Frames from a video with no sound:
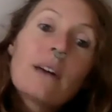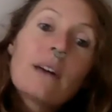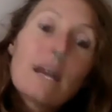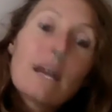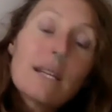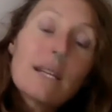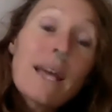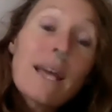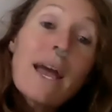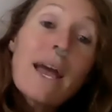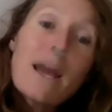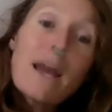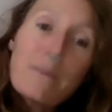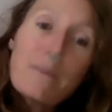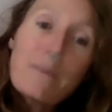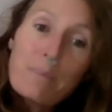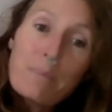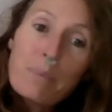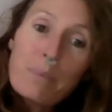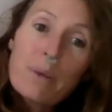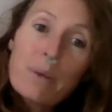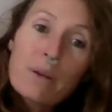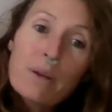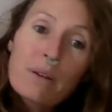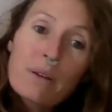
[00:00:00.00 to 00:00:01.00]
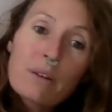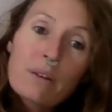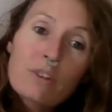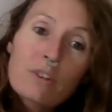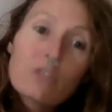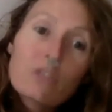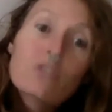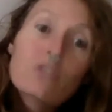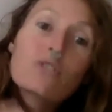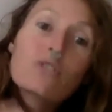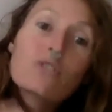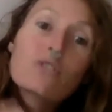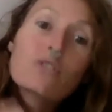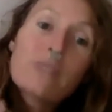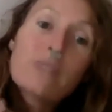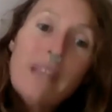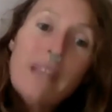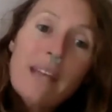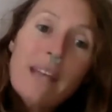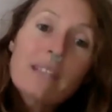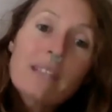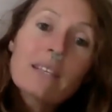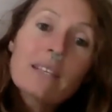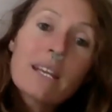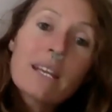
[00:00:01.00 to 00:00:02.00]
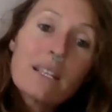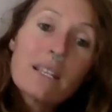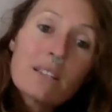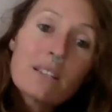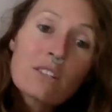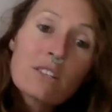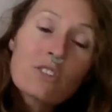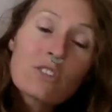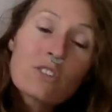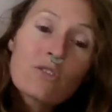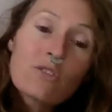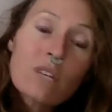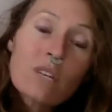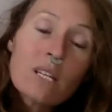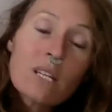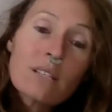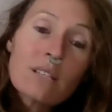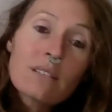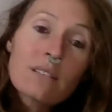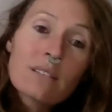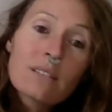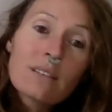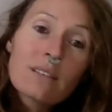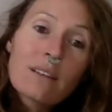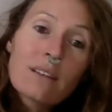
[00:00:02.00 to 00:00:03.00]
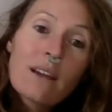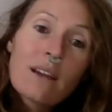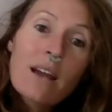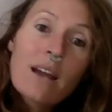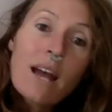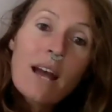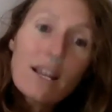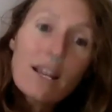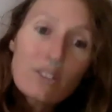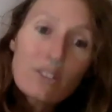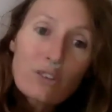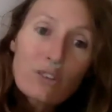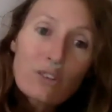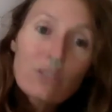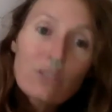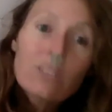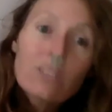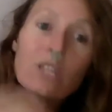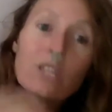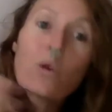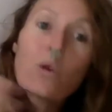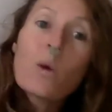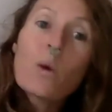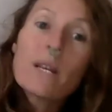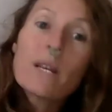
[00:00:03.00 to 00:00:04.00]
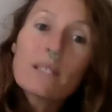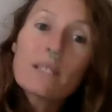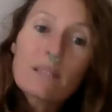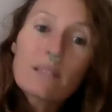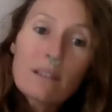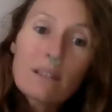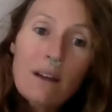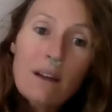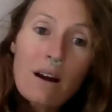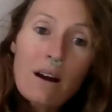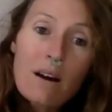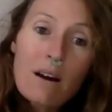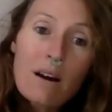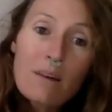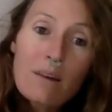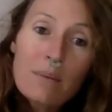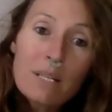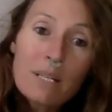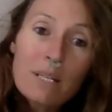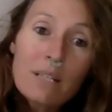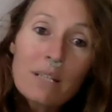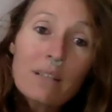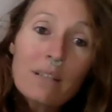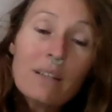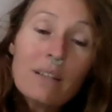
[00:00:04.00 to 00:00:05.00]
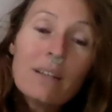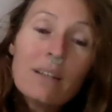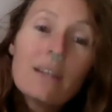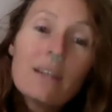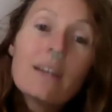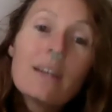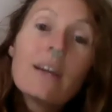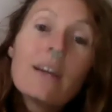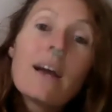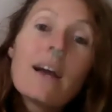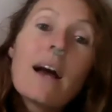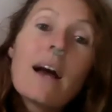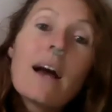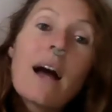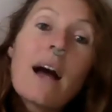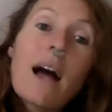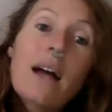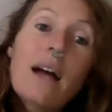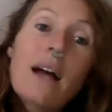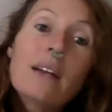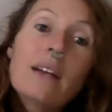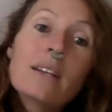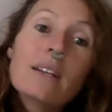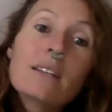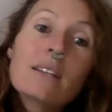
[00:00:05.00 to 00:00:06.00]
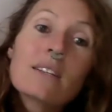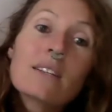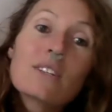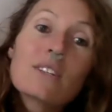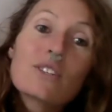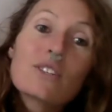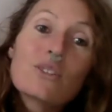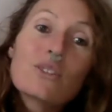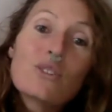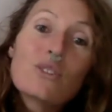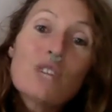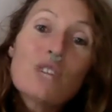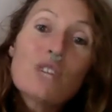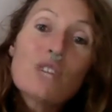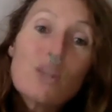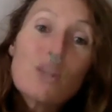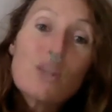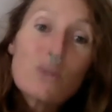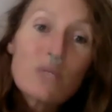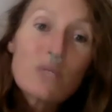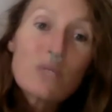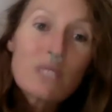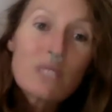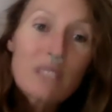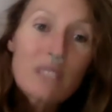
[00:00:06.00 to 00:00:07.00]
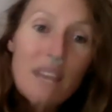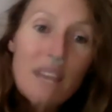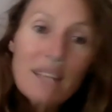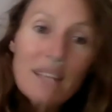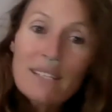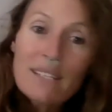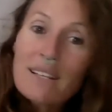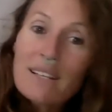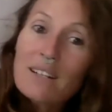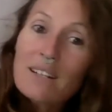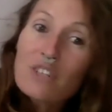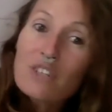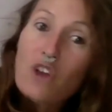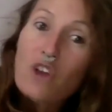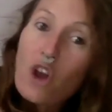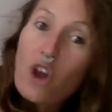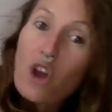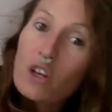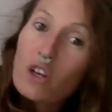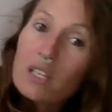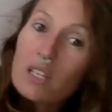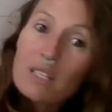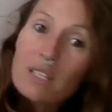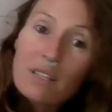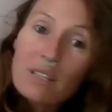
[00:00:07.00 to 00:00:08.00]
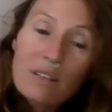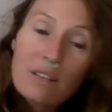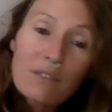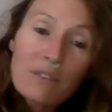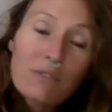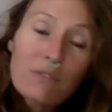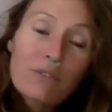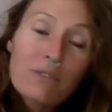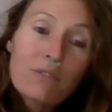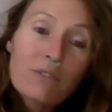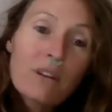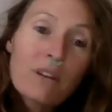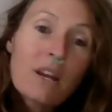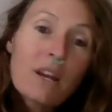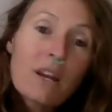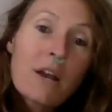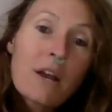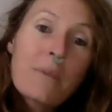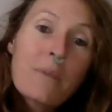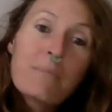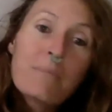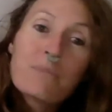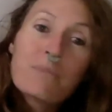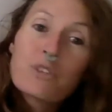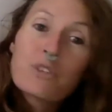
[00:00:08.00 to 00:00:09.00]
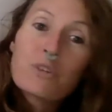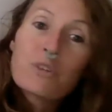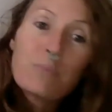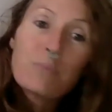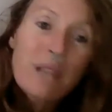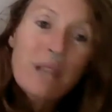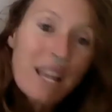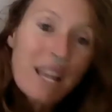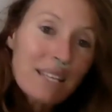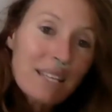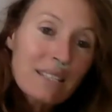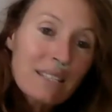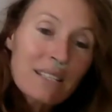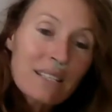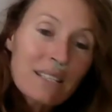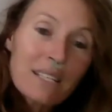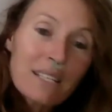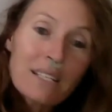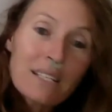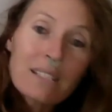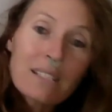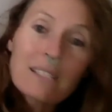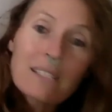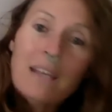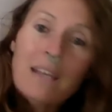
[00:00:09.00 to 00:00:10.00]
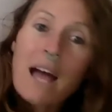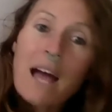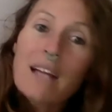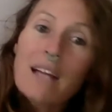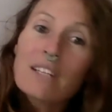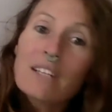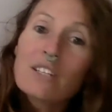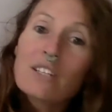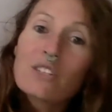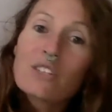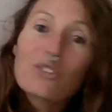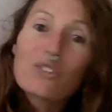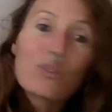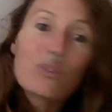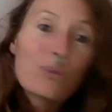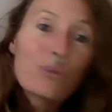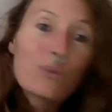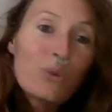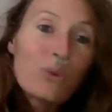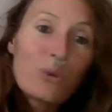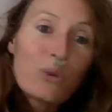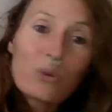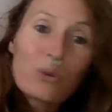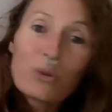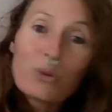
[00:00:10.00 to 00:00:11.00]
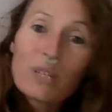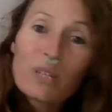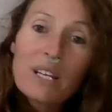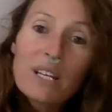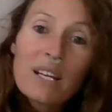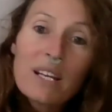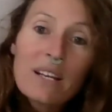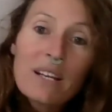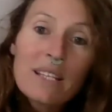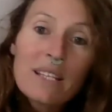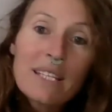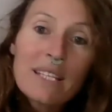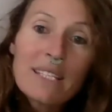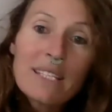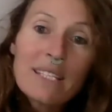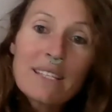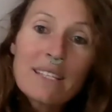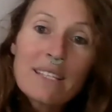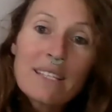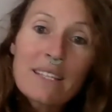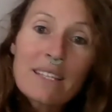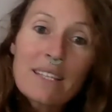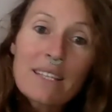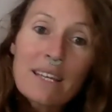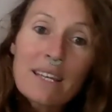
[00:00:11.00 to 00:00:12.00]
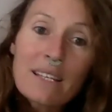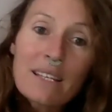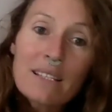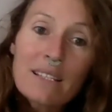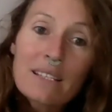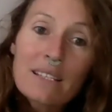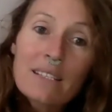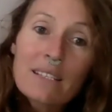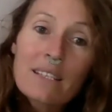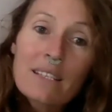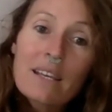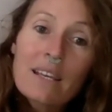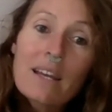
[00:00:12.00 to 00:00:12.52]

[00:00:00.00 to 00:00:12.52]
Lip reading: and hemp to create industries and to sequester carbon, and to use as an alternative to plastics and to all these other things,